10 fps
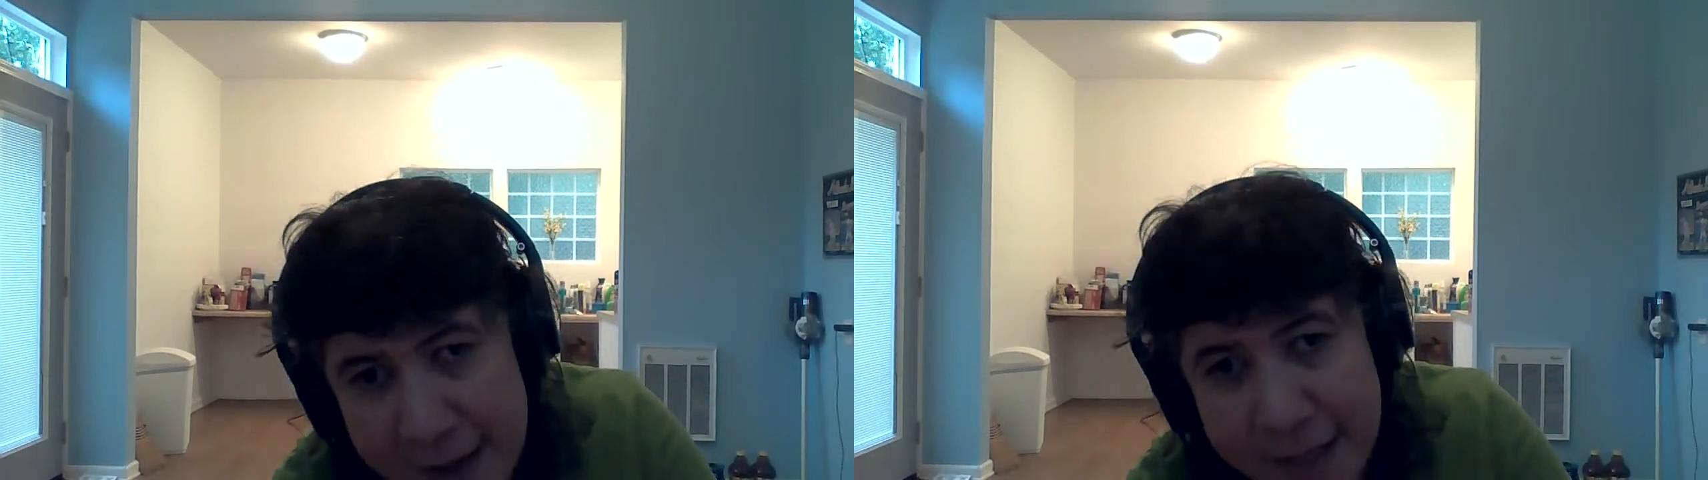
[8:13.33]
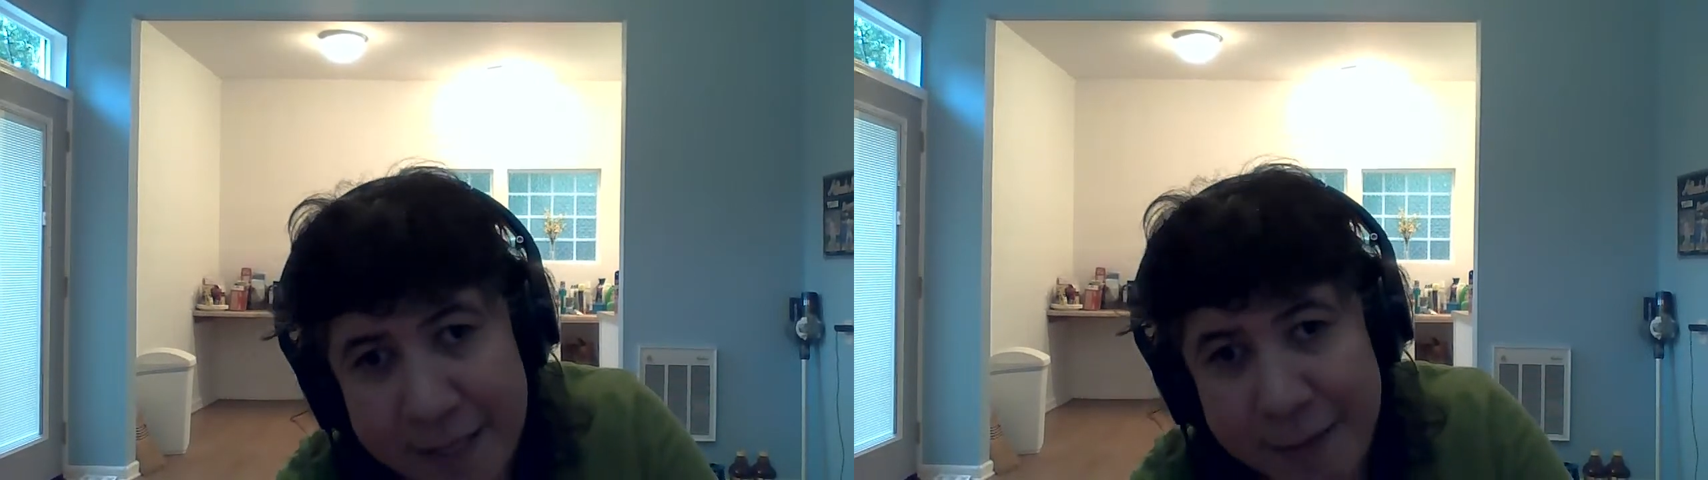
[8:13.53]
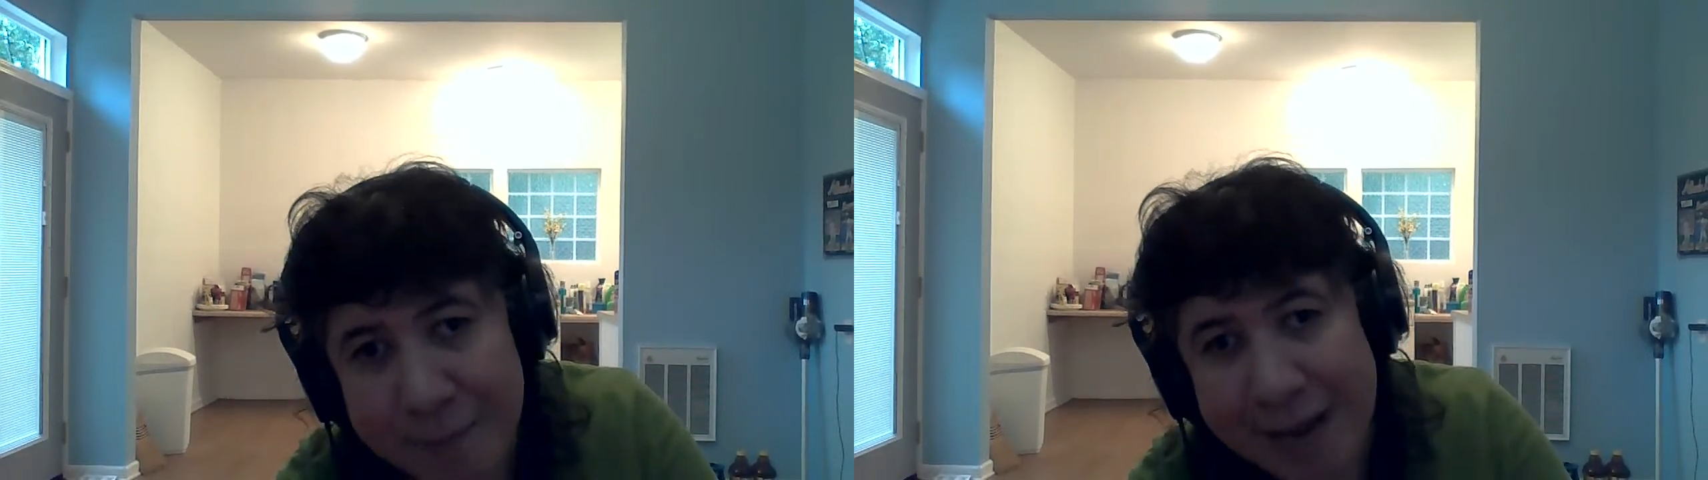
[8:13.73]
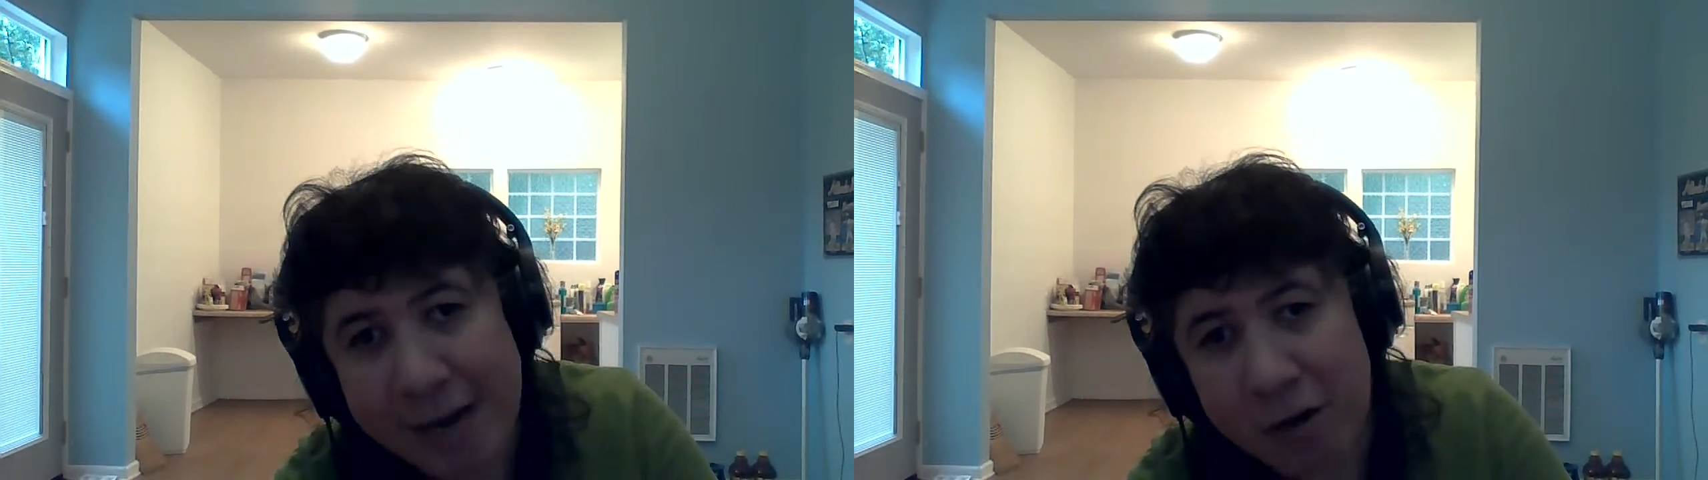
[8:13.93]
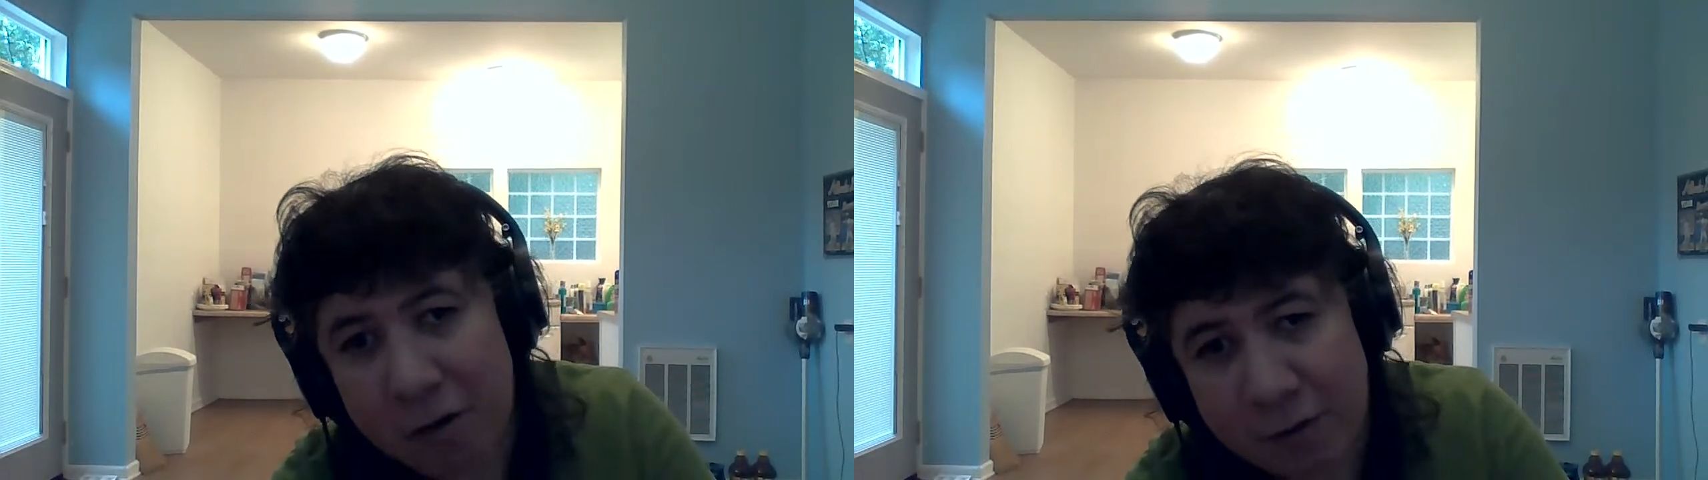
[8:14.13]
and then
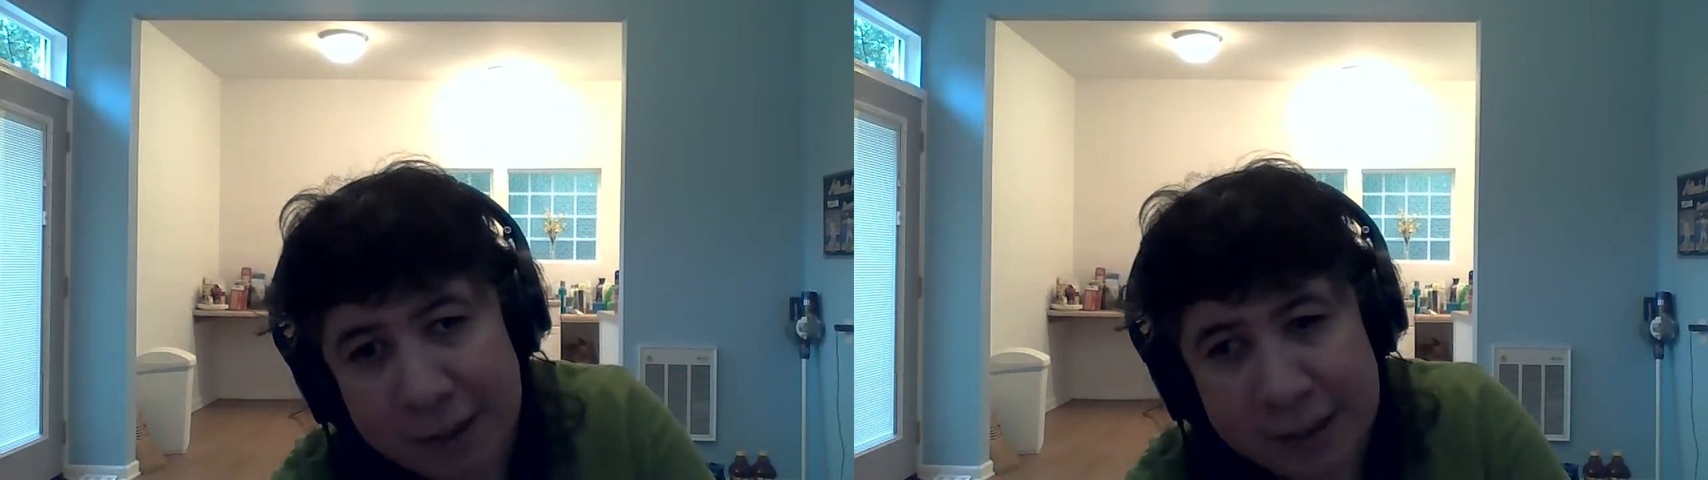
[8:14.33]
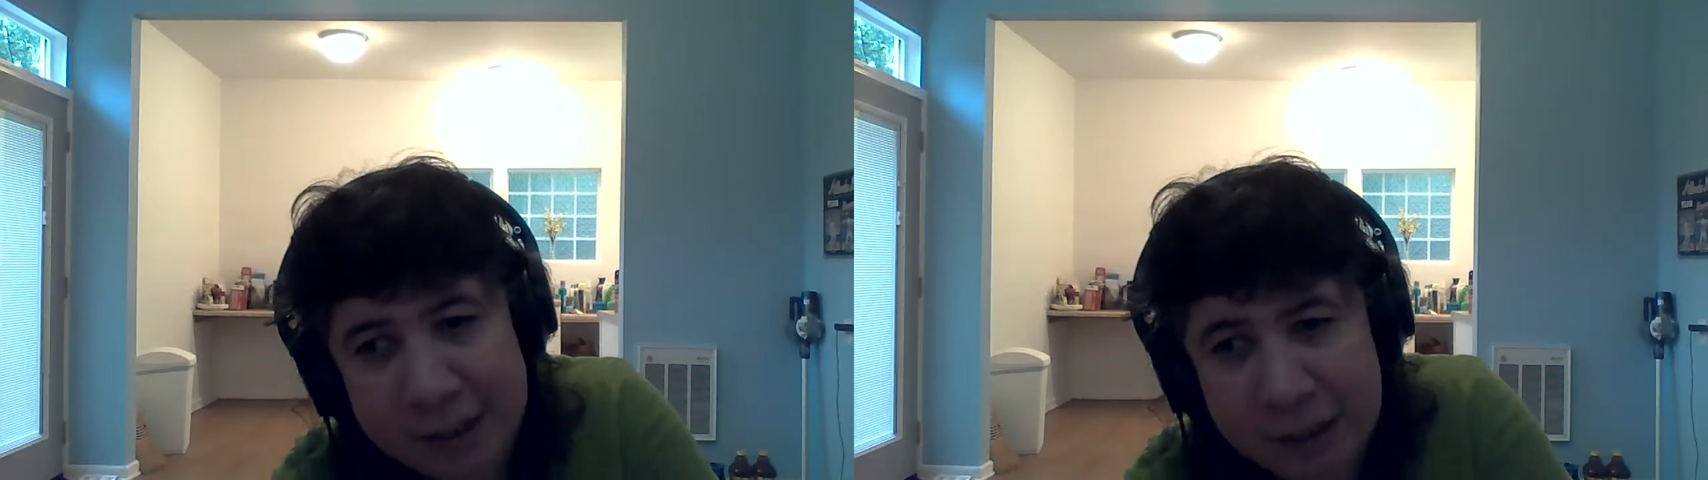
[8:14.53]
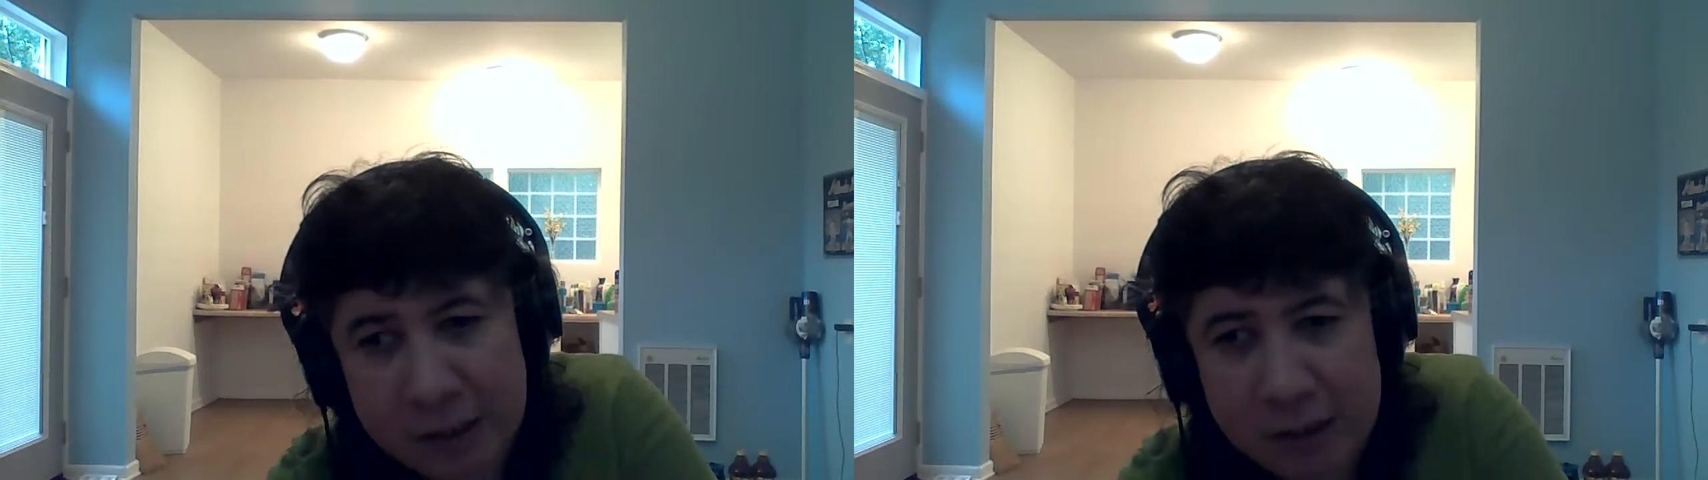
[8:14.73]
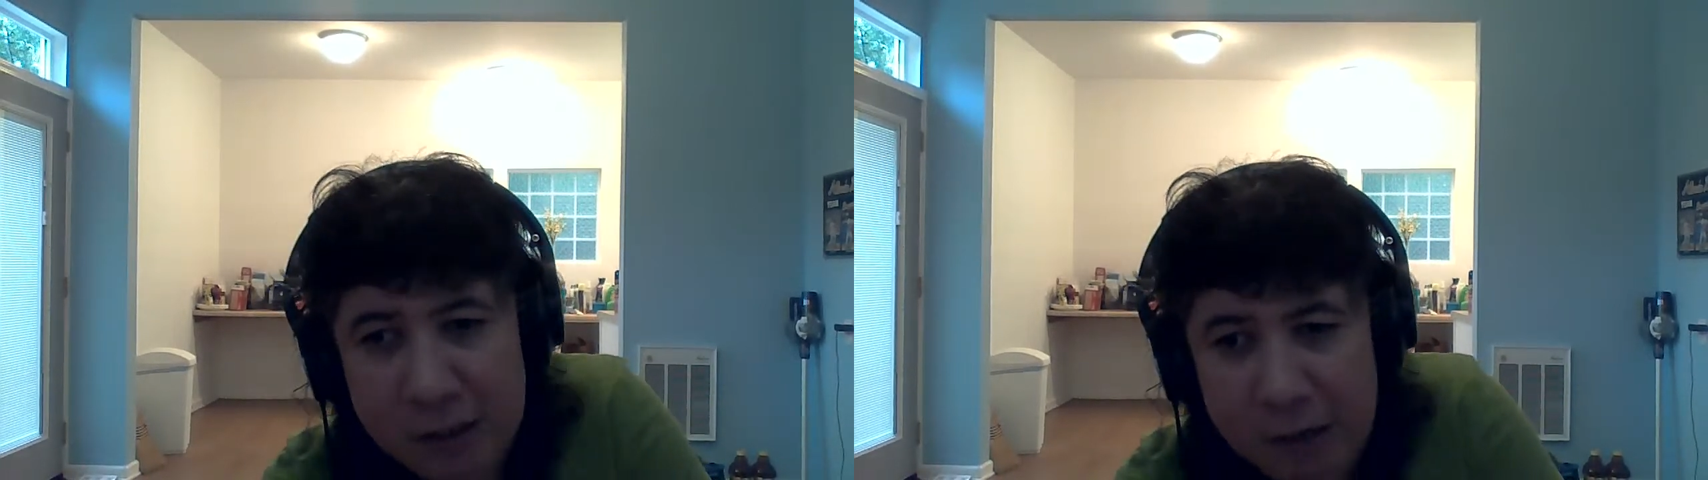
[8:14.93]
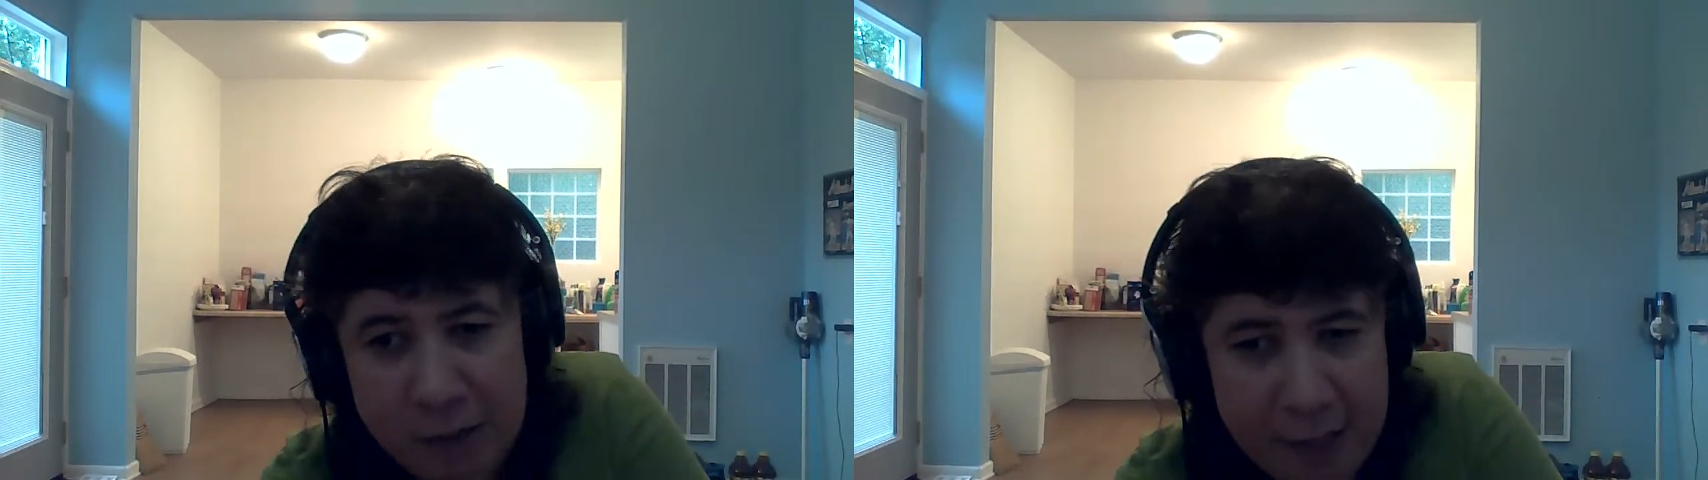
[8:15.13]
make your own decision
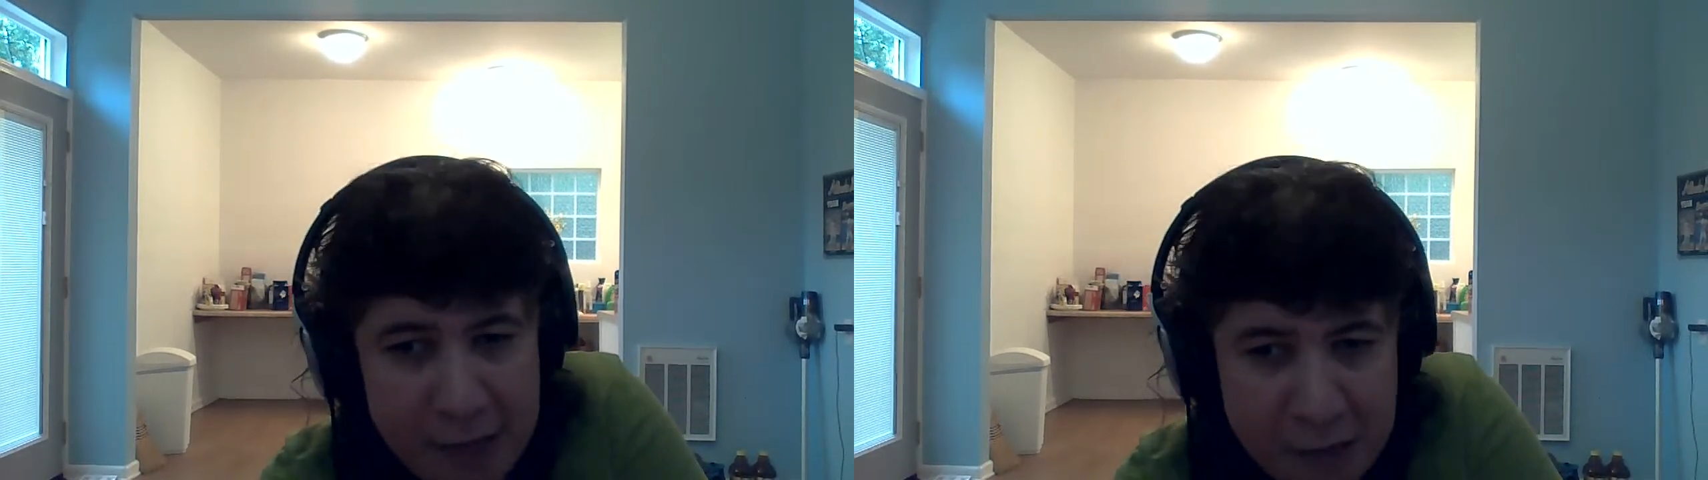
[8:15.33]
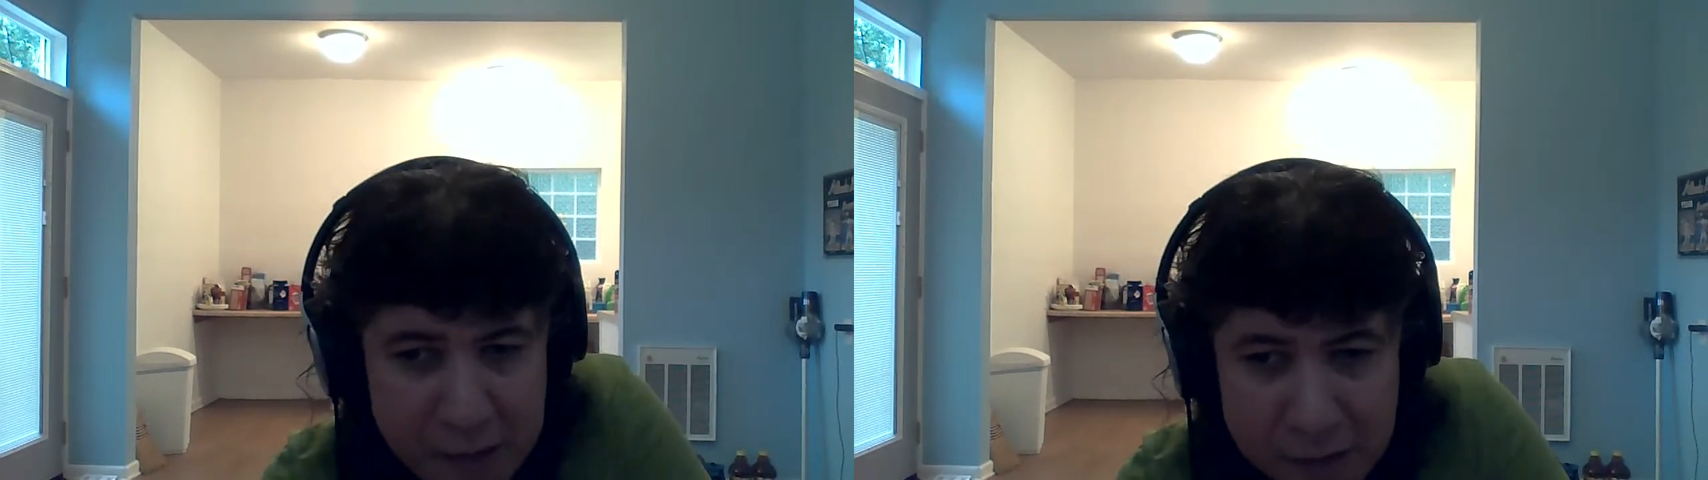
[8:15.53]
on that.